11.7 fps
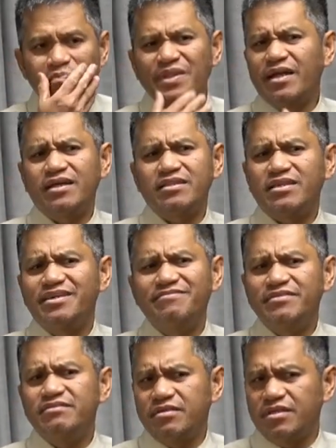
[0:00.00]
Not
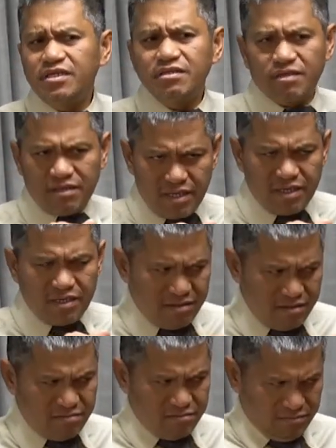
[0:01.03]
even in a
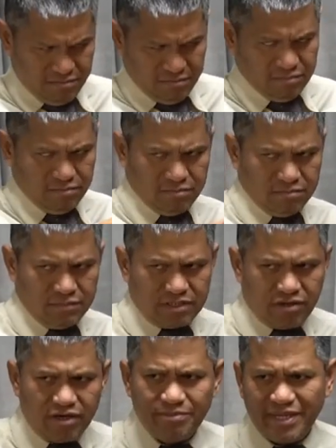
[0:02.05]

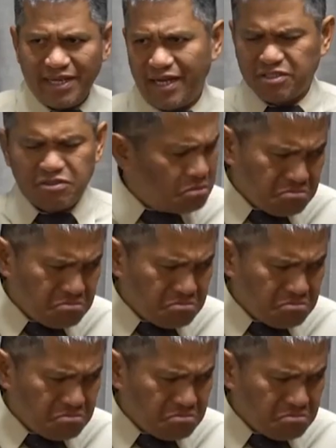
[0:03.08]
economy class, no.